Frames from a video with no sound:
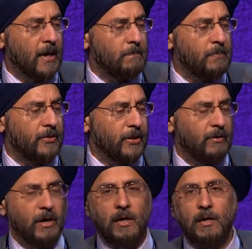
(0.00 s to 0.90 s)
but
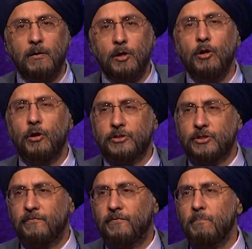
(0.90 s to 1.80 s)
there are lots
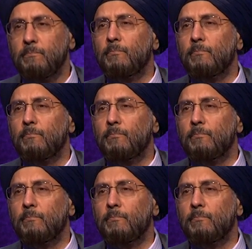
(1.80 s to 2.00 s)
of